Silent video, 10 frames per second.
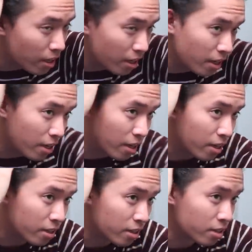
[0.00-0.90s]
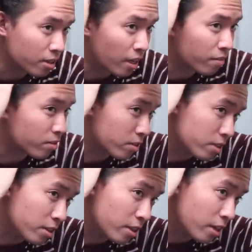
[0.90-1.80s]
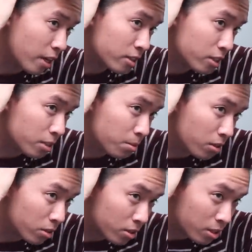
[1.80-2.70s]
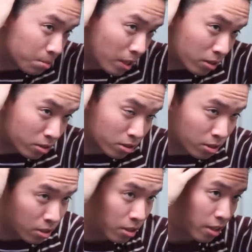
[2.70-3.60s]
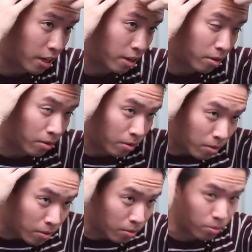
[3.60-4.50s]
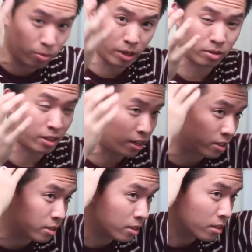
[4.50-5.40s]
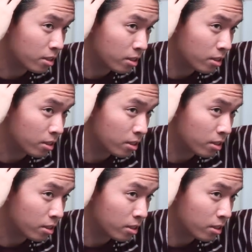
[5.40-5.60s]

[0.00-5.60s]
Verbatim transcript: and thankfully it actually smells smells like real nice